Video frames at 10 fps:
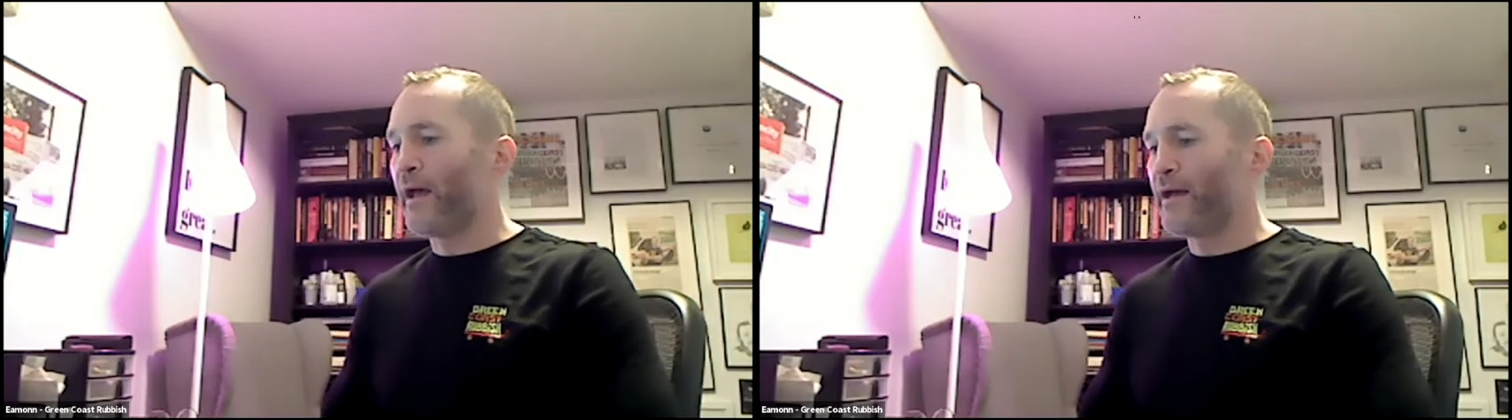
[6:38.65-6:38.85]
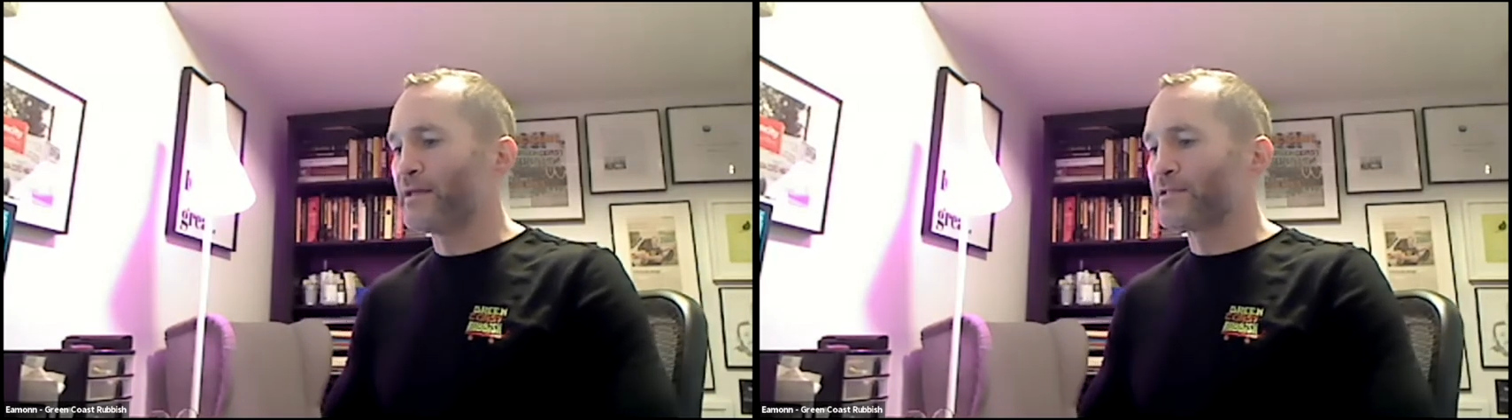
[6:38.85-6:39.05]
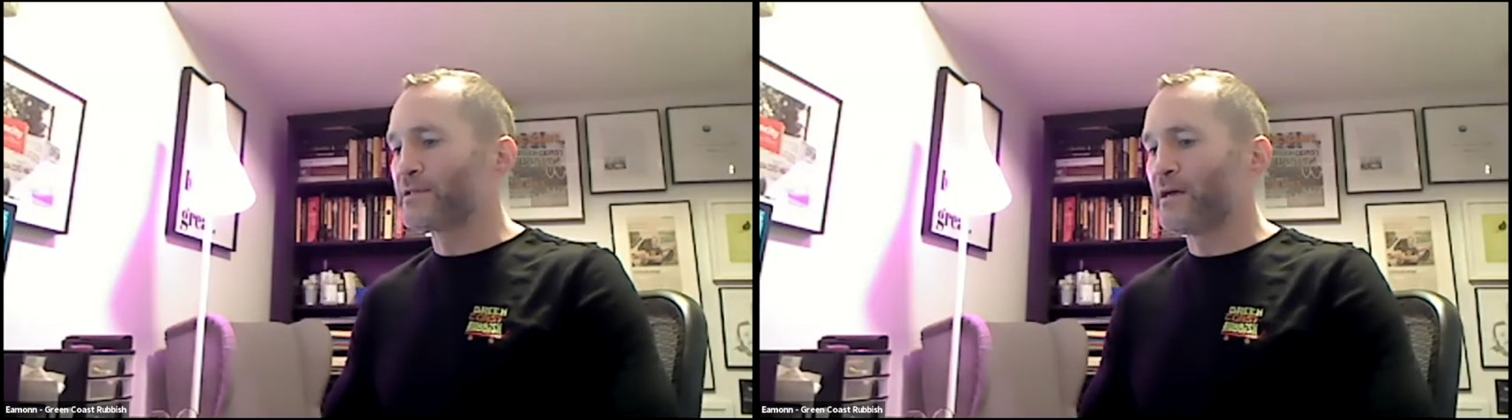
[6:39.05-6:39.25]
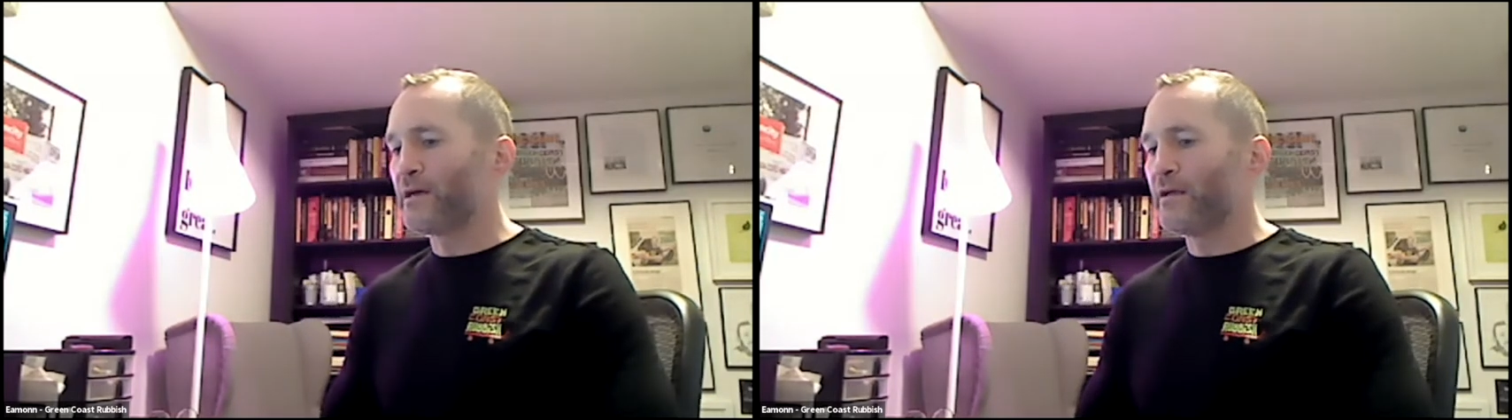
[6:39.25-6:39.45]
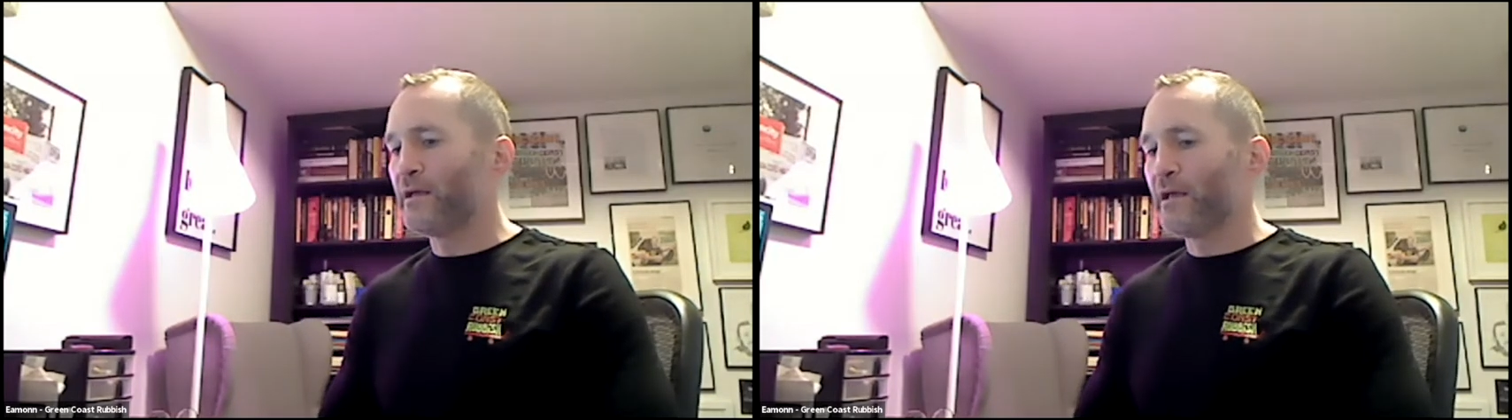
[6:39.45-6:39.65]

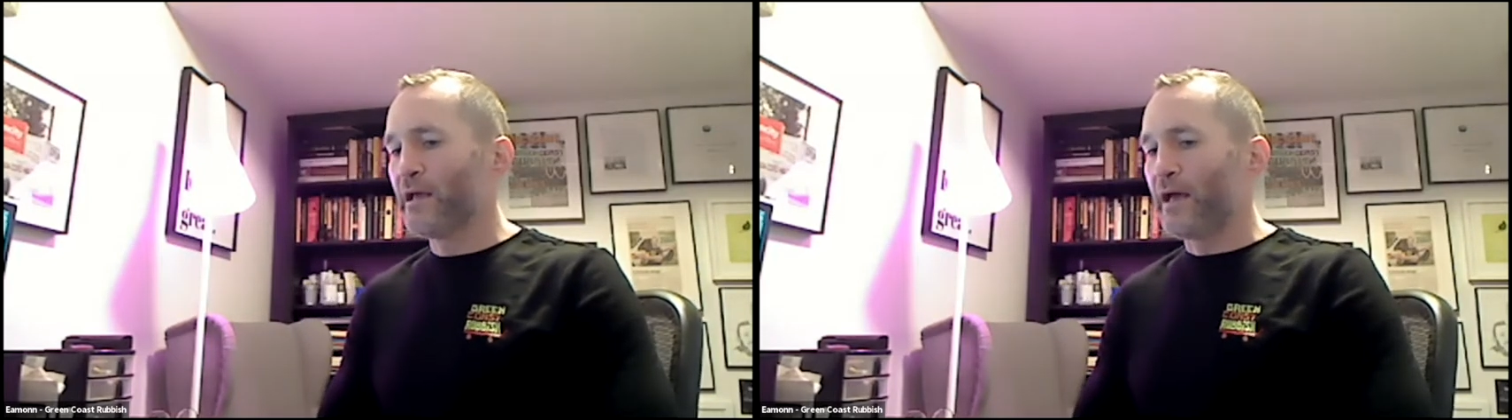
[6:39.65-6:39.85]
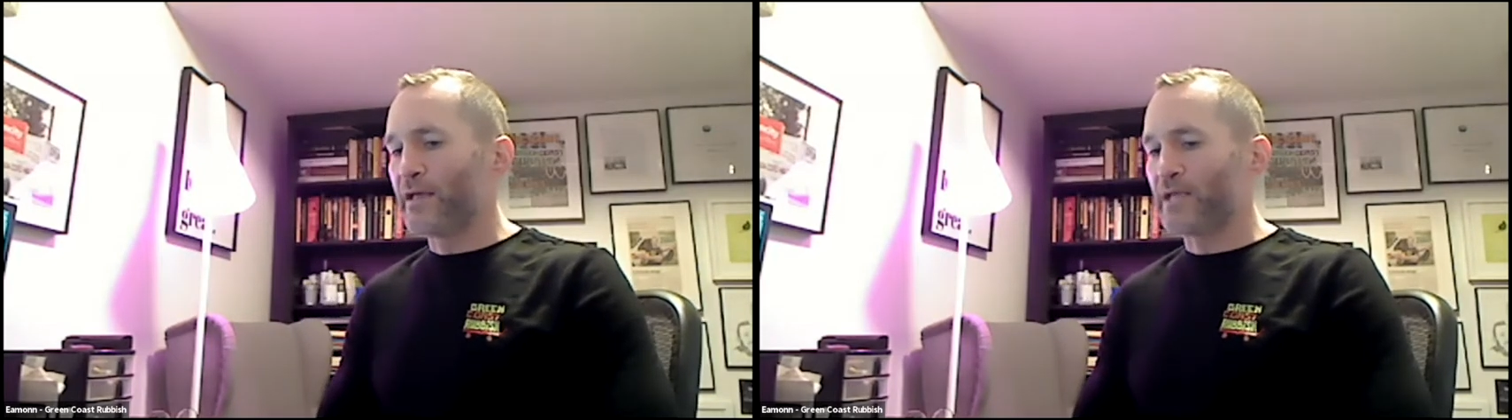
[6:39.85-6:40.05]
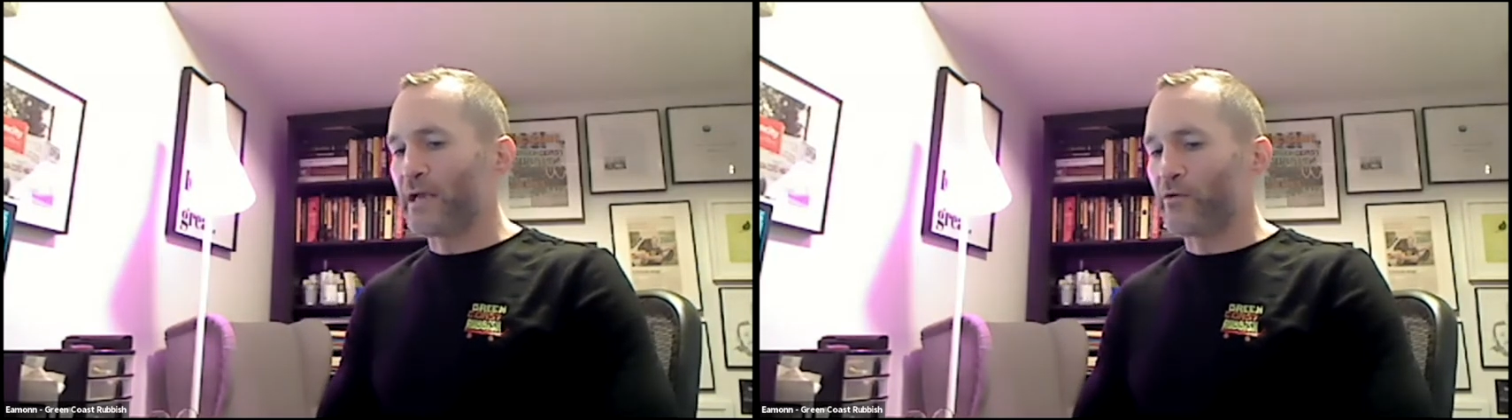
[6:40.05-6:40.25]
as I